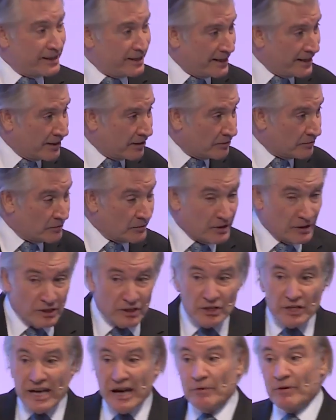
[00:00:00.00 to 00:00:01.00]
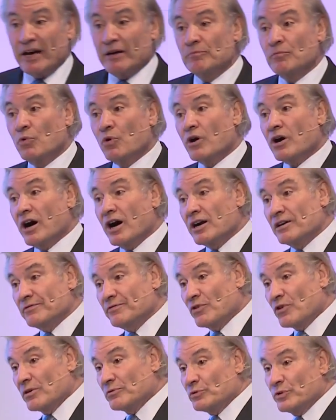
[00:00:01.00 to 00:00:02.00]
now. And we got more art
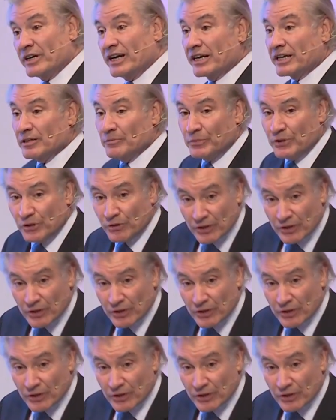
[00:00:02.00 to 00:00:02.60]
forms. We got computer